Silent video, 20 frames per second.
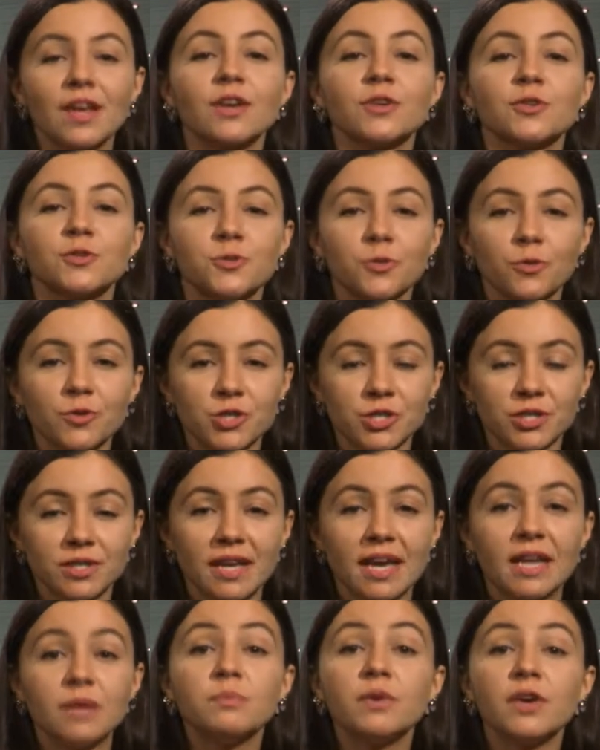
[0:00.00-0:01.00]
Social
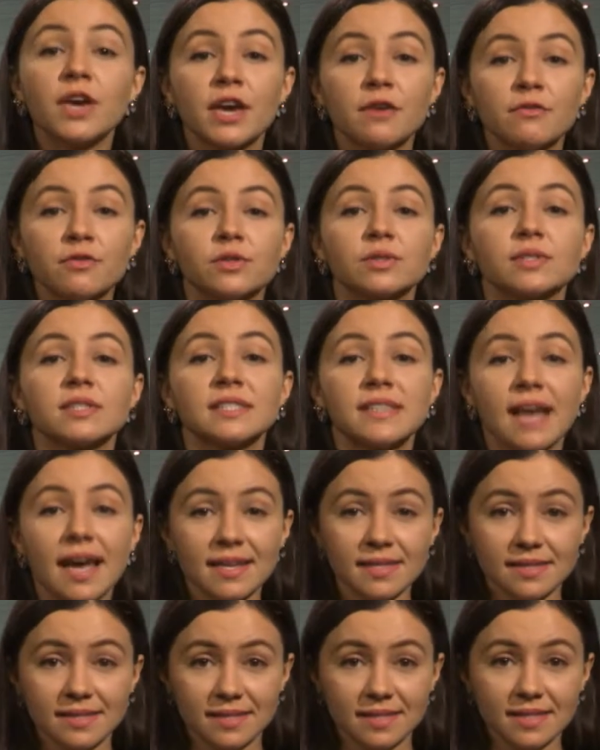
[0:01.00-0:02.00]
and Behavioral
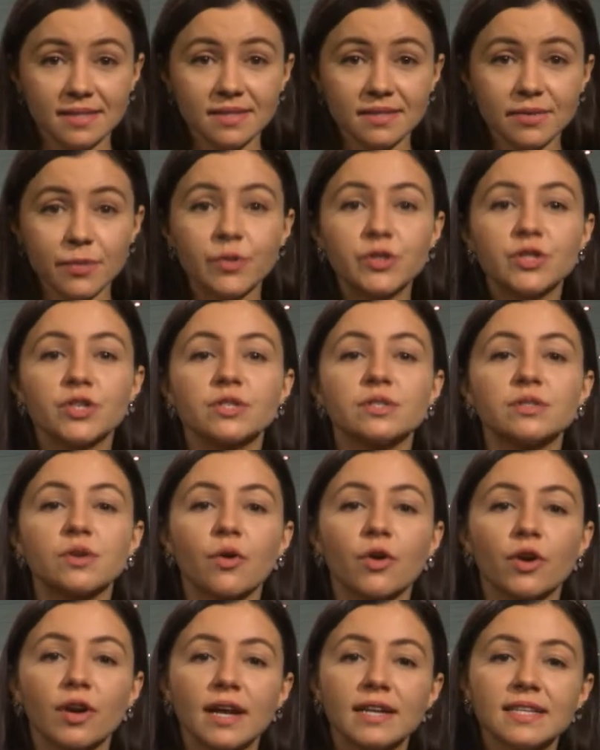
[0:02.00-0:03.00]
Sciences, which is
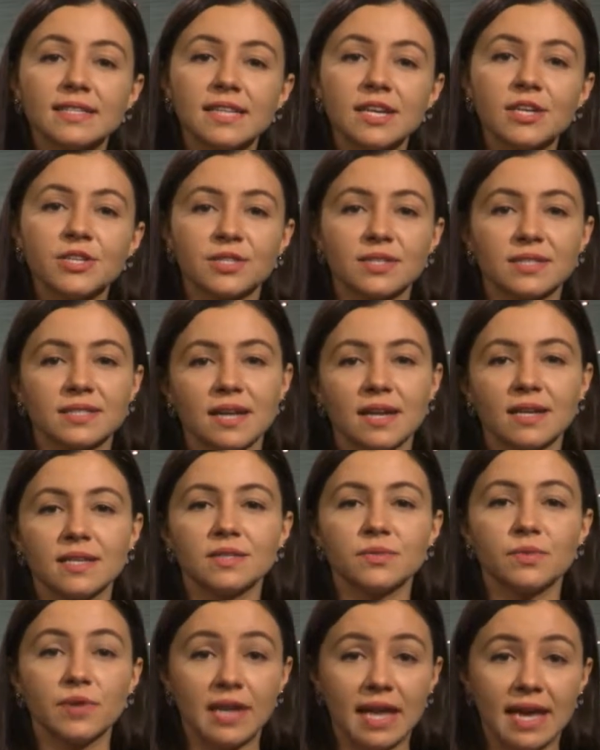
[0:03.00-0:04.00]
Organization
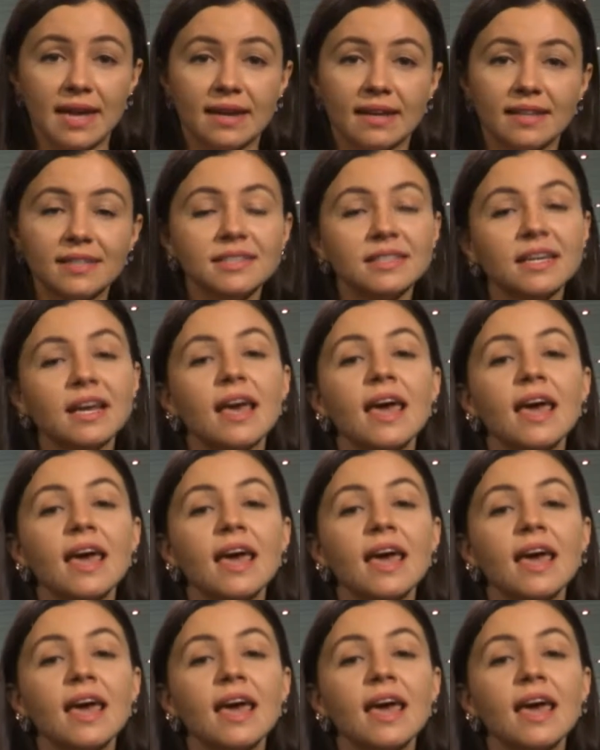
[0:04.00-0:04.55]
Studies related,